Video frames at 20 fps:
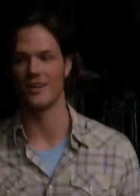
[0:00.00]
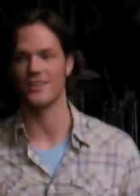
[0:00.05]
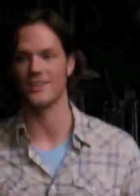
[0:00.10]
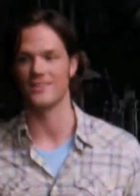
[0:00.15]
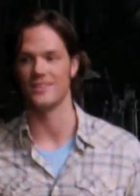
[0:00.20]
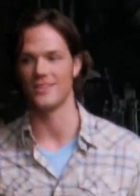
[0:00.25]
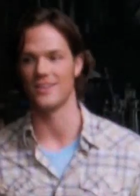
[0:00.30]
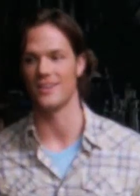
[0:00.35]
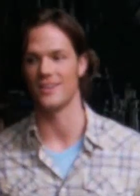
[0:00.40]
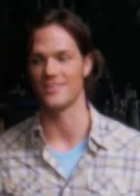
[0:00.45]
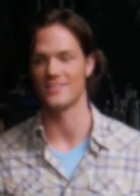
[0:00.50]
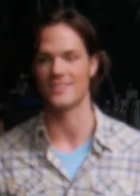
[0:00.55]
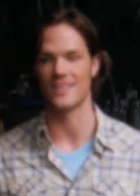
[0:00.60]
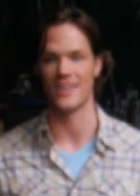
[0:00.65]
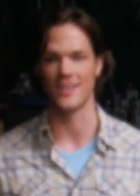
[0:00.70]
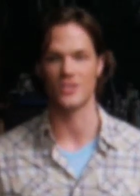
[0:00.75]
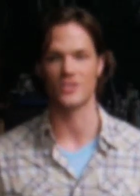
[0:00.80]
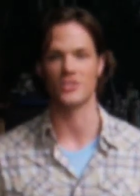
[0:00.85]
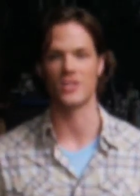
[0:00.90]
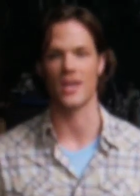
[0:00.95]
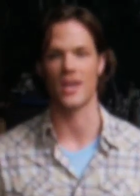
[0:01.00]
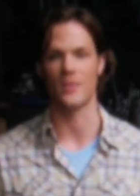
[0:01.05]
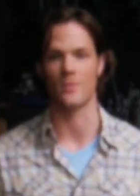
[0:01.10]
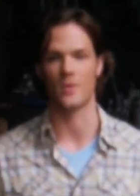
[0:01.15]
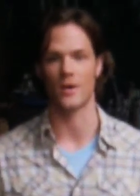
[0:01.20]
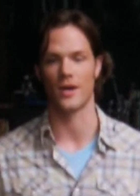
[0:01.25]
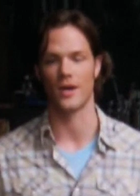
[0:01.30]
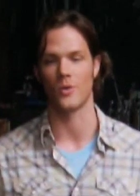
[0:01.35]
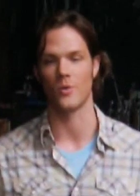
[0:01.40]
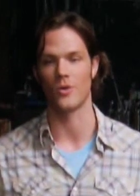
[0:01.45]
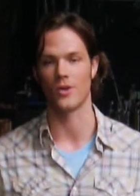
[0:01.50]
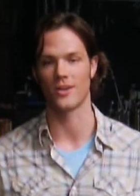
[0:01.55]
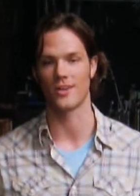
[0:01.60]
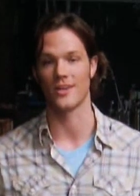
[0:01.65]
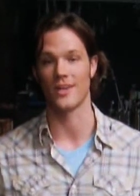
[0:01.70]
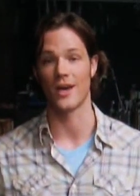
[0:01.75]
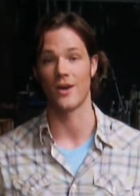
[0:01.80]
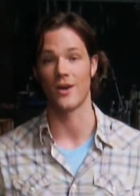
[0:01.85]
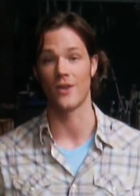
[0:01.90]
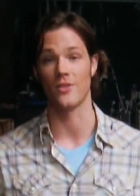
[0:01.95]
and stay in shape by
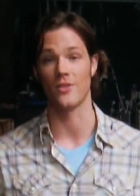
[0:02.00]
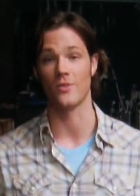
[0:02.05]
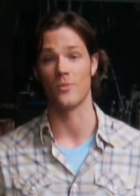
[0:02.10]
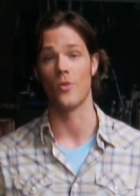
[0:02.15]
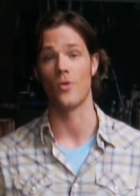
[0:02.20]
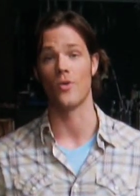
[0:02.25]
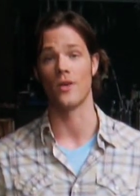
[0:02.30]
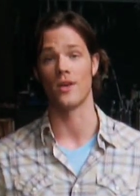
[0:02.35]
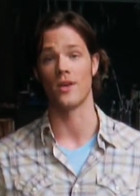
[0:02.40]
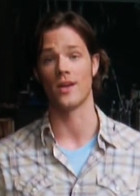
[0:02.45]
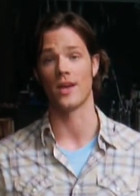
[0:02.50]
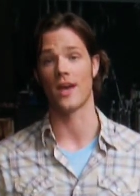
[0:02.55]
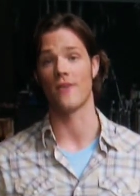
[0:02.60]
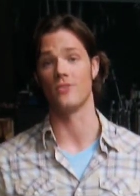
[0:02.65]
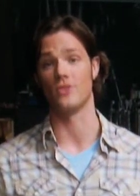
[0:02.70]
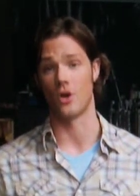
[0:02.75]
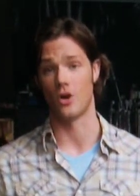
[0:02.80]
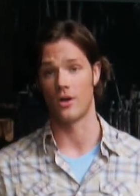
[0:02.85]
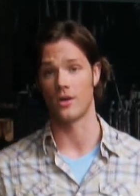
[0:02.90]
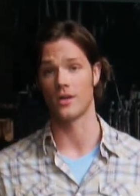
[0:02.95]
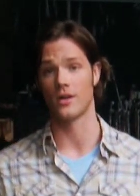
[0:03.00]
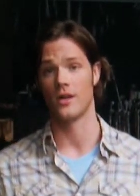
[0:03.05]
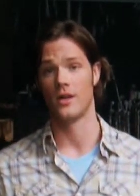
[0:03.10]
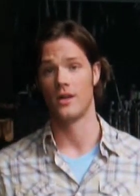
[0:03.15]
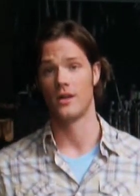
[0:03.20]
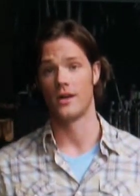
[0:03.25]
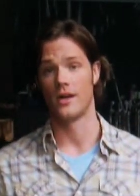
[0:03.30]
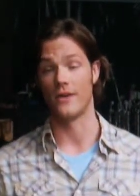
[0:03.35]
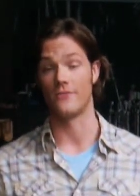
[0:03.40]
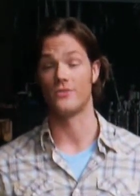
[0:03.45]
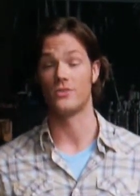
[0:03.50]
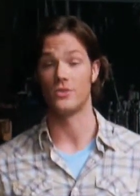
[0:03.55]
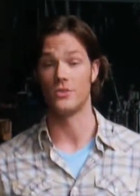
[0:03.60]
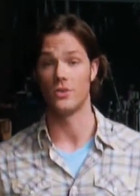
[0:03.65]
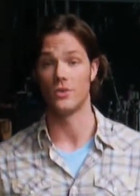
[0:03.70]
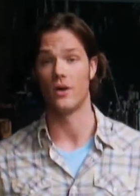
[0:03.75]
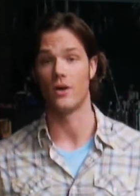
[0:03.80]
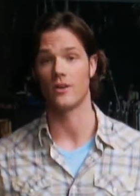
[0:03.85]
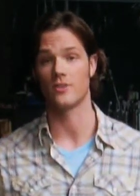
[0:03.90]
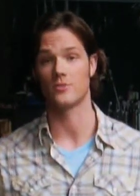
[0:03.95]
working out in the morning. I have a dog. I have two
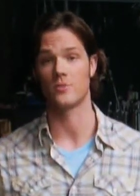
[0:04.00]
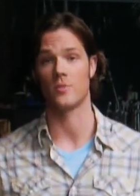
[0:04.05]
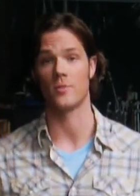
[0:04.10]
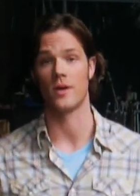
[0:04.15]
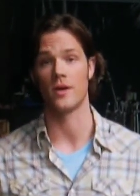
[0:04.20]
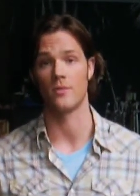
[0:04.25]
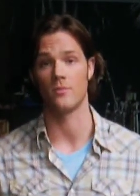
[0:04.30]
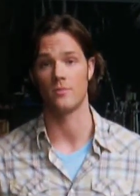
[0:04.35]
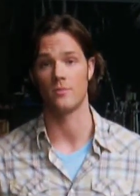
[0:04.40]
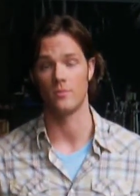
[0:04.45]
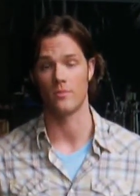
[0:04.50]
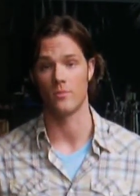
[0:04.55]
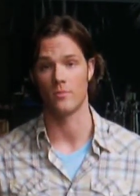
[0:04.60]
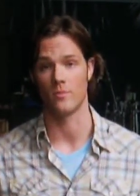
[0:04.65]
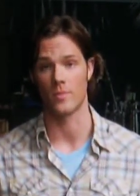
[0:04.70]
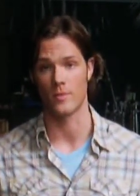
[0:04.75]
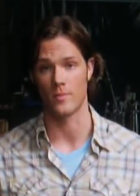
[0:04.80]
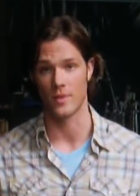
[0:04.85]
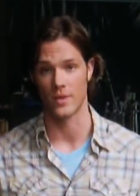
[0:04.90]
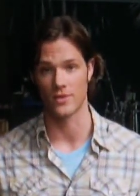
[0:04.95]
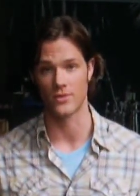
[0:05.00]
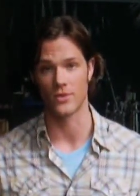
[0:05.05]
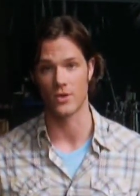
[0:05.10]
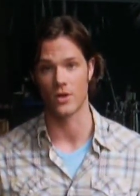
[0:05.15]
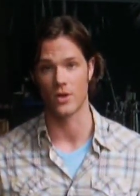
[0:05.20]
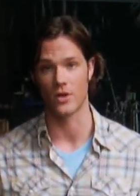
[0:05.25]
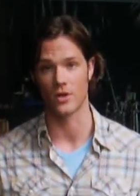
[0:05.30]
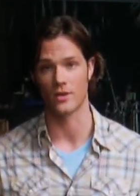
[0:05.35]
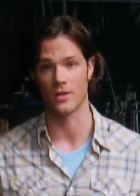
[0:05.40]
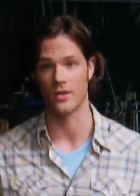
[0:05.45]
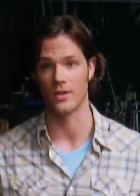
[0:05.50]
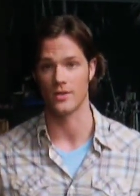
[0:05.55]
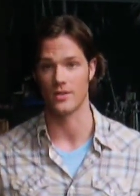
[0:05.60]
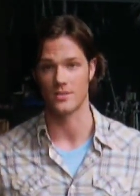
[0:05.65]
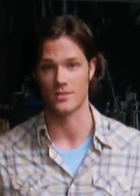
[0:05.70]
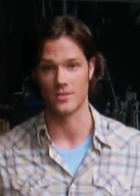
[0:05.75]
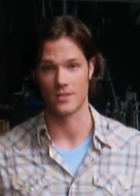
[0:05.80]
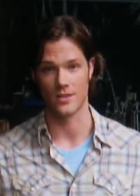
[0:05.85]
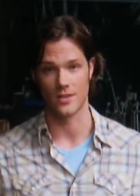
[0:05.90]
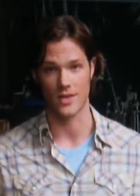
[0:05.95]
dogs, but my big dog
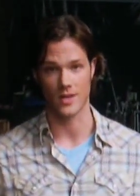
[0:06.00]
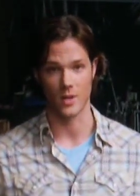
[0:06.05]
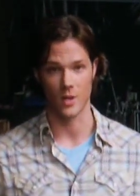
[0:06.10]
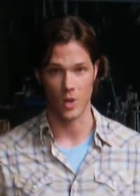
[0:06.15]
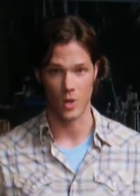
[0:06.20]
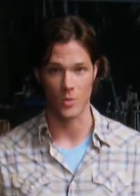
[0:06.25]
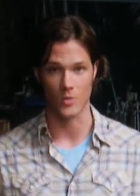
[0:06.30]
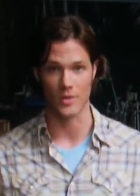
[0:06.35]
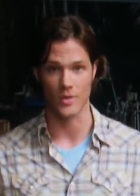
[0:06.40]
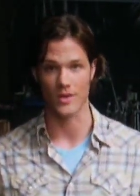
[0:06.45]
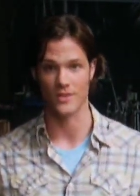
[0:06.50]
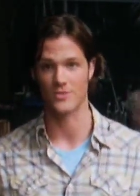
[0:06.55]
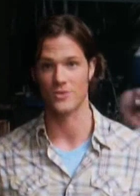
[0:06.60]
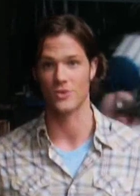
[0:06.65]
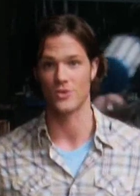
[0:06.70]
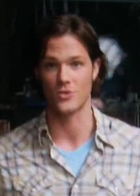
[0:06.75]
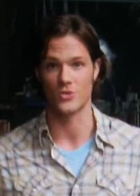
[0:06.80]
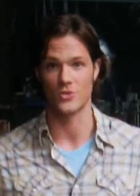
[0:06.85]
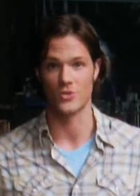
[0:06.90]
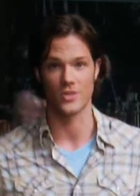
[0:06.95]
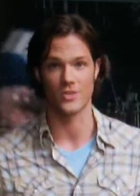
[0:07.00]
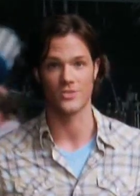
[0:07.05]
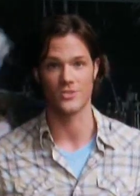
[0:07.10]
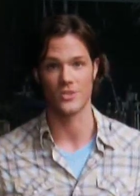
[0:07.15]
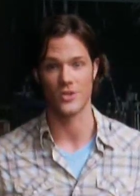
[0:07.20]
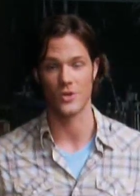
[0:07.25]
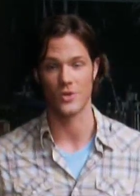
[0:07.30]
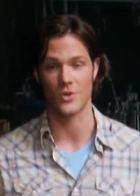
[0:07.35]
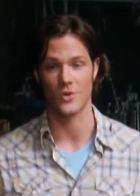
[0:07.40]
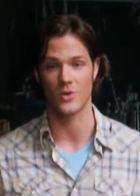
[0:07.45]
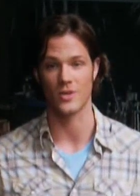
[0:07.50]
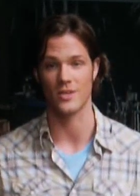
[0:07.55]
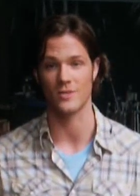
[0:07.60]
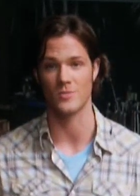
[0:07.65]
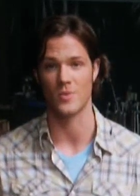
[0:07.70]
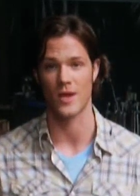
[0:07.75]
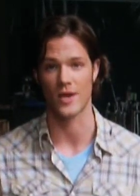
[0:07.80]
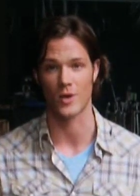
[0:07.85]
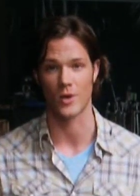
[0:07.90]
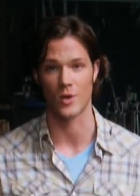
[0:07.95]
is at home. He had surgery, so he's
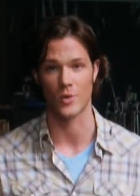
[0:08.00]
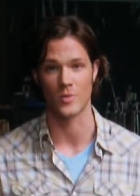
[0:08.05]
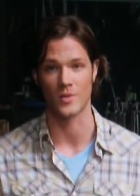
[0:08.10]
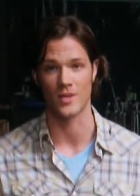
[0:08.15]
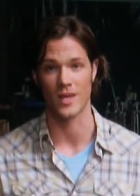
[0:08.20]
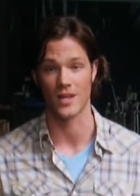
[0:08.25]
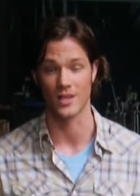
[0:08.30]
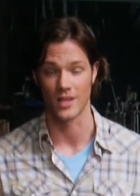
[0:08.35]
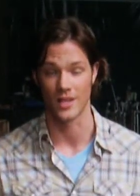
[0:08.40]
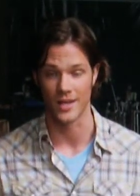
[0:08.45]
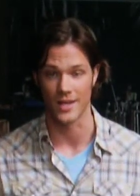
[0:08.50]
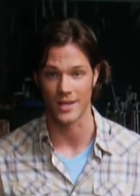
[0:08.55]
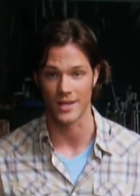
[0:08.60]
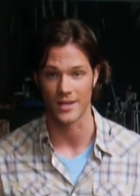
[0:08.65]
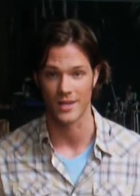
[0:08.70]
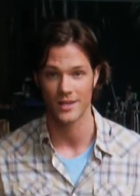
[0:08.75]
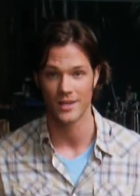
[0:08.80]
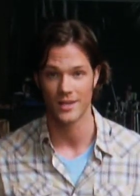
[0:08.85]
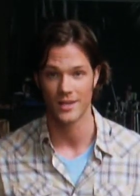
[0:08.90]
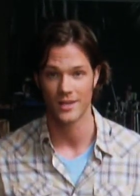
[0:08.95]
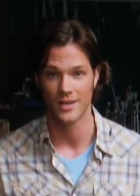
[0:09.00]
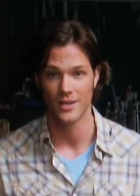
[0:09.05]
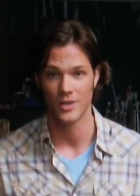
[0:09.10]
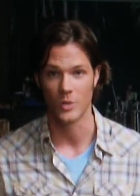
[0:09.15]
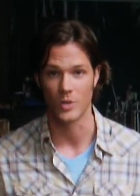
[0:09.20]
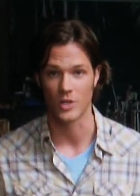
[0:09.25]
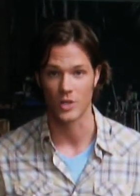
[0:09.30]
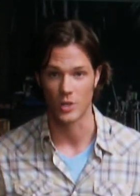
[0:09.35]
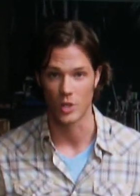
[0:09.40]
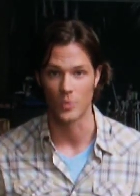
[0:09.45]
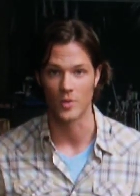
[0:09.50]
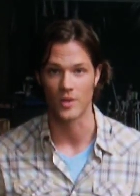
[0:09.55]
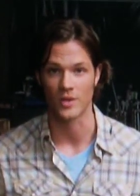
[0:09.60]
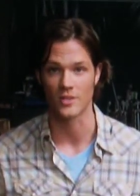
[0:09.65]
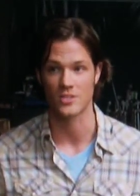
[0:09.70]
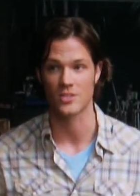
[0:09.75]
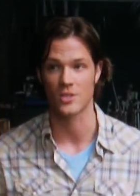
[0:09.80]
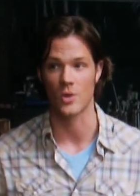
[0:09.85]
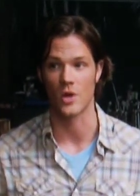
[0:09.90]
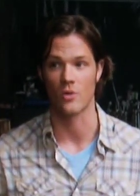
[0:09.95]
back home in LA
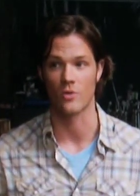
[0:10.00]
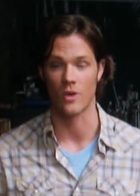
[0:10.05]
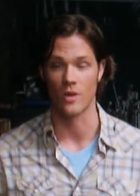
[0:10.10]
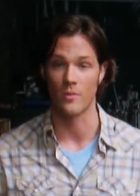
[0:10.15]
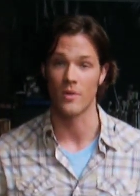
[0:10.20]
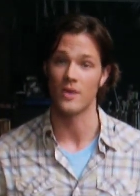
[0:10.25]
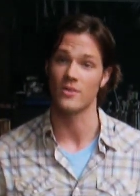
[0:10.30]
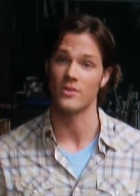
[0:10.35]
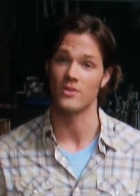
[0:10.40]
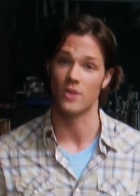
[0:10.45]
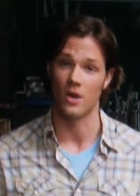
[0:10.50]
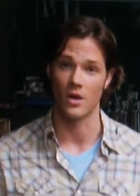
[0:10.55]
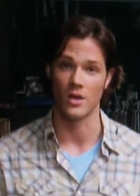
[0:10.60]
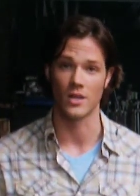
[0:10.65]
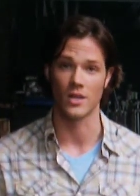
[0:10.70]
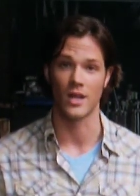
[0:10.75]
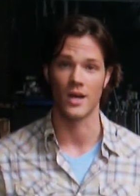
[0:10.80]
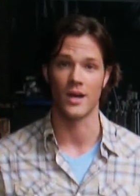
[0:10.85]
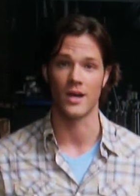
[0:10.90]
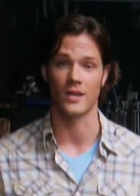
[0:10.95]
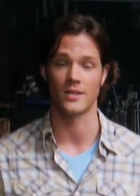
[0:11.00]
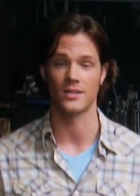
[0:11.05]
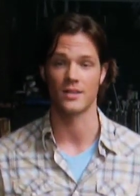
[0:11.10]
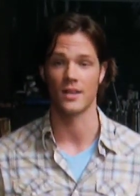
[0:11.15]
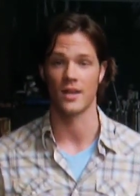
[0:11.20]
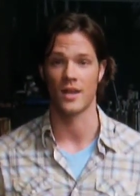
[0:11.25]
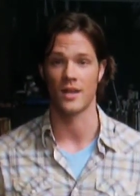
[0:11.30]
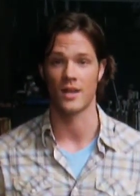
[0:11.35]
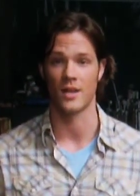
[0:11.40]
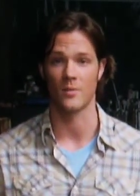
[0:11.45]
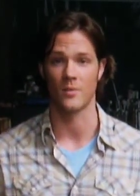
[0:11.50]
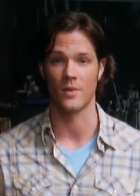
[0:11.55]
recouping. So I run my dog a lot, and I